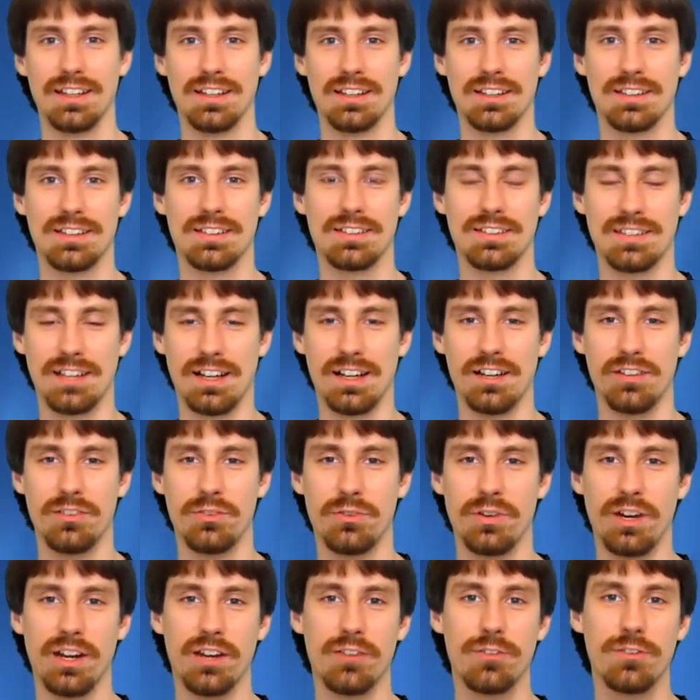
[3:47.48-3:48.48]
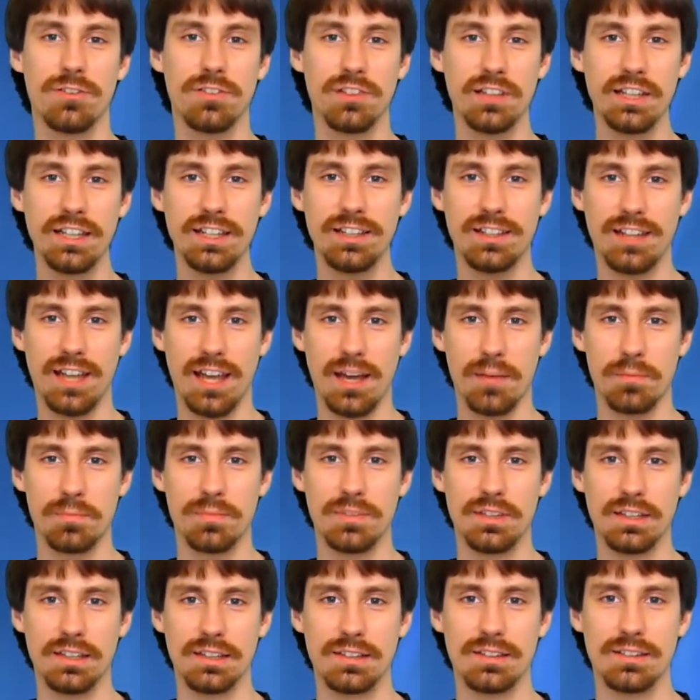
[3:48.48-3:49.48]
Star Trek Fleet
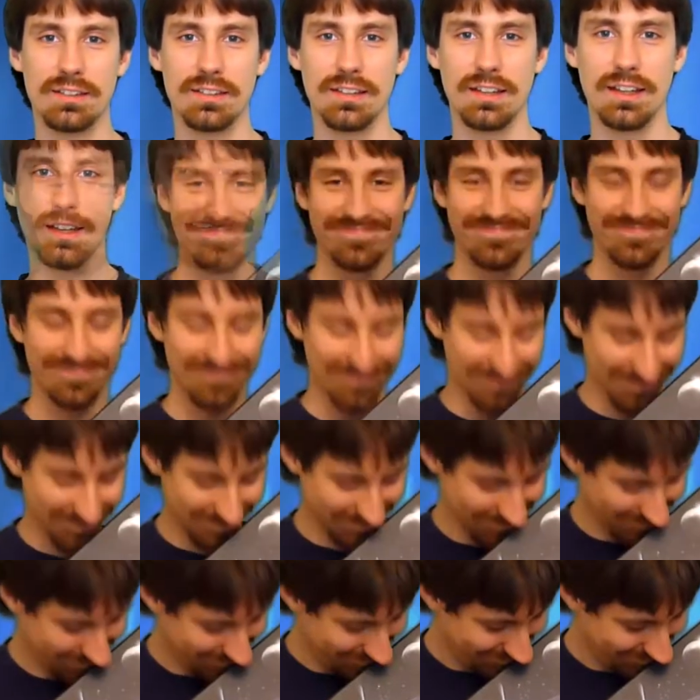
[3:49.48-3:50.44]
Captains. I own this